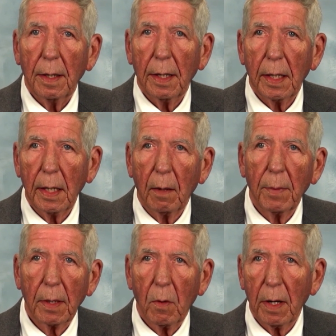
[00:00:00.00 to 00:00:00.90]
And he helped
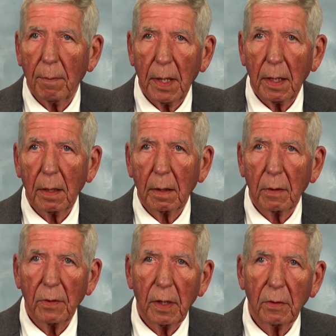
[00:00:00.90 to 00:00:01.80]
me quite a bit
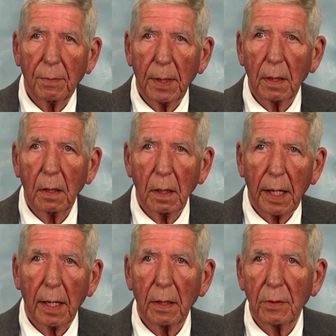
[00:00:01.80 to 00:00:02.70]
because he could speak a little
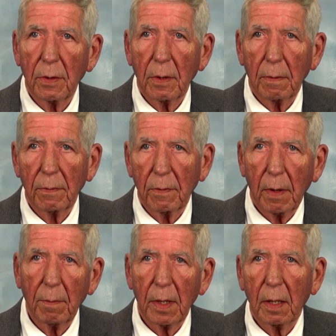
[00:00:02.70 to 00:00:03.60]
English in terms of helping me